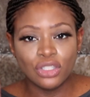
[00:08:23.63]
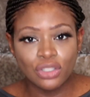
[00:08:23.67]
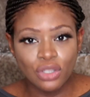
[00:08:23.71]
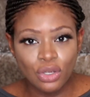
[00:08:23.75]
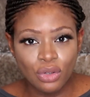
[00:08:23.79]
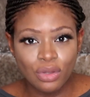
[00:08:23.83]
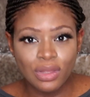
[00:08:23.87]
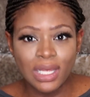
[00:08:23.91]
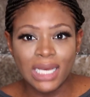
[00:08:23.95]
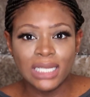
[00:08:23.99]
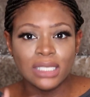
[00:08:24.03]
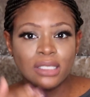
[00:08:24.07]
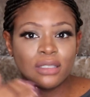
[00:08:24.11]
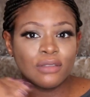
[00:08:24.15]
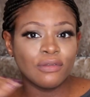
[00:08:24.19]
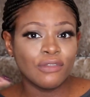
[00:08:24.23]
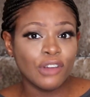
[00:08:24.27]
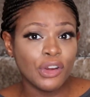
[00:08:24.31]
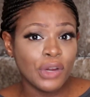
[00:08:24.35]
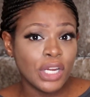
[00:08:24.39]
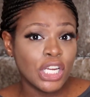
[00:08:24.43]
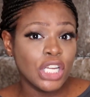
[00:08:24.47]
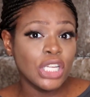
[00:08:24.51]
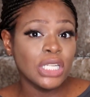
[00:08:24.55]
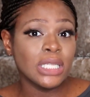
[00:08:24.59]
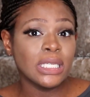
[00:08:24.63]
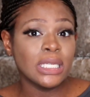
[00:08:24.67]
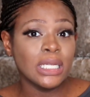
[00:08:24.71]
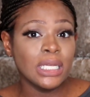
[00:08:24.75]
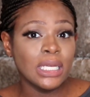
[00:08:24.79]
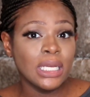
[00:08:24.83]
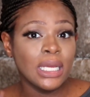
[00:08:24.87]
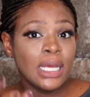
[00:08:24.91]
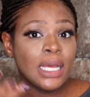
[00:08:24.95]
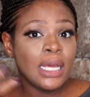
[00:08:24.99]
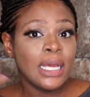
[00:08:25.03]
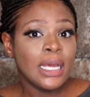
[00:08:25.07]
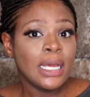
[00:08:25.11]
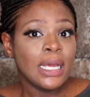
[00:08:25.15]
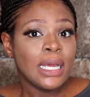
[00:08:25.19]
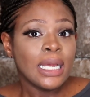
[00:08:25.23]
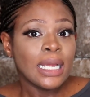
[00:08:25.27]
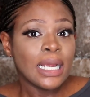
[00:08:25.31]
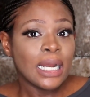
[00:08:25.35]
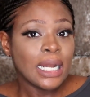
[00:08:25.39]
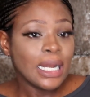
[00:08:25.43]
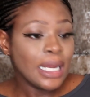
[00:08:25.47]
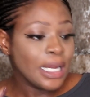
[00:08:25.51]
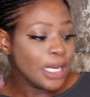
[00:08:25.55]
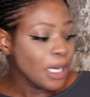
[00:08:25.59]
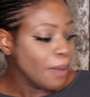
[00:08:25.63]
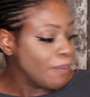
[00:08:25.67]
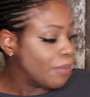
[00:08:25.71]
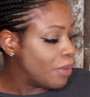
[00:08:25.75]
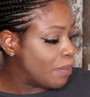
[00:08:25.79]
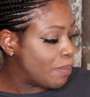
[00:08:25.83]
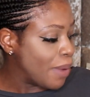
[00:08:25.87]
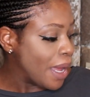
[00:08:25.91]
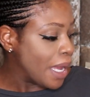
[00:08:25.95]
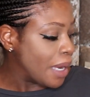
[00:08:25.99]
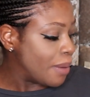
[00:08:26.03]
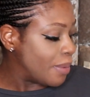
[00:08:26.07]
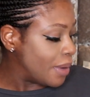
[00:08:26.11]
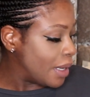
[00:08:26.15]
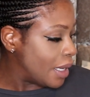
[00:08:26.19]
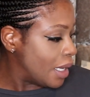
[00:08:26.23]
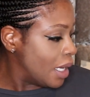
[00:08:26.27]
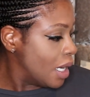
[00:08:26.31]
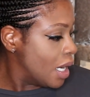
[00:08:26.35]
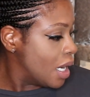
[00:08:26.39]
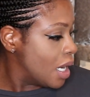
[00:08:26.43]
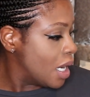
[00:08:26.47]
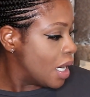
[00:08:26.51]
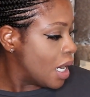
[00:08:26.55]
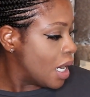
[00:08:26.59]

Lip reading: So that's very good to clean up the baby.